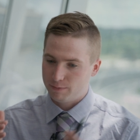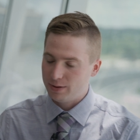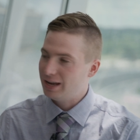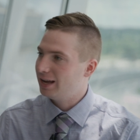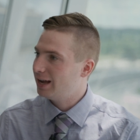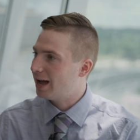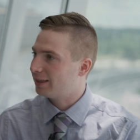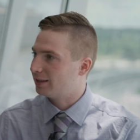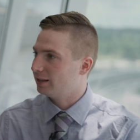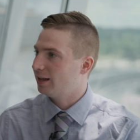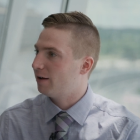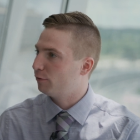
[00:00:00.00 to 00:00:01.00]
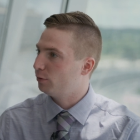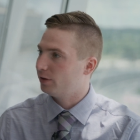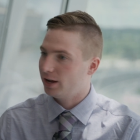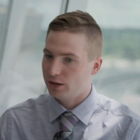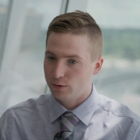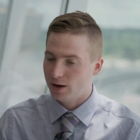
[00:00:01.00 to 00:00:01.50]
be at the level
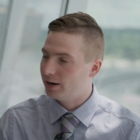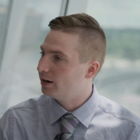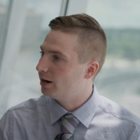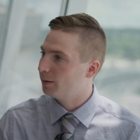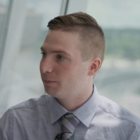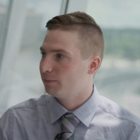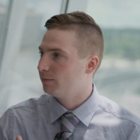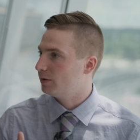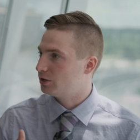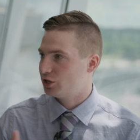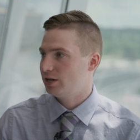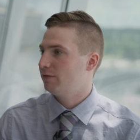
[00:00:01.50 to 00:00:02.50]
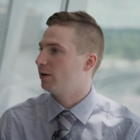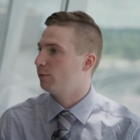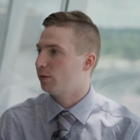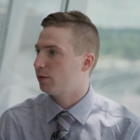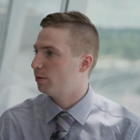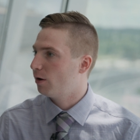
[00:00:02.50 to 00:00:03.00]
that you ended up achieving
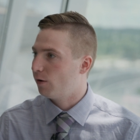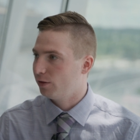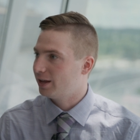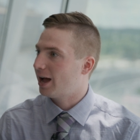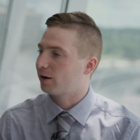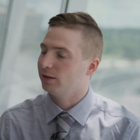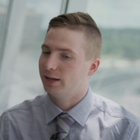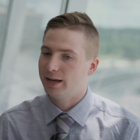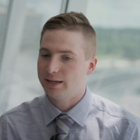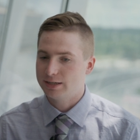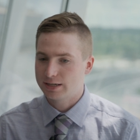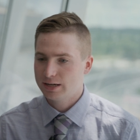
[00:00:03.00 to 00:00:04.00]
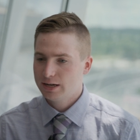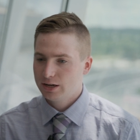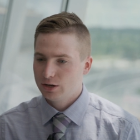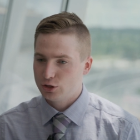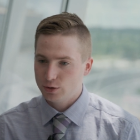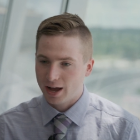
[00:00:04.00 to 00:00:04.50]
with all the accolades,
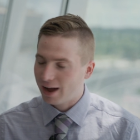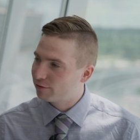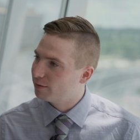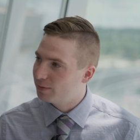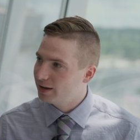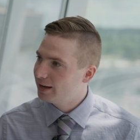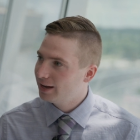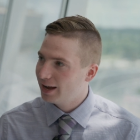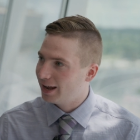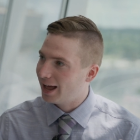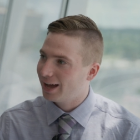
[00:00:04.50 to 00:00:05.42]
do you have to be an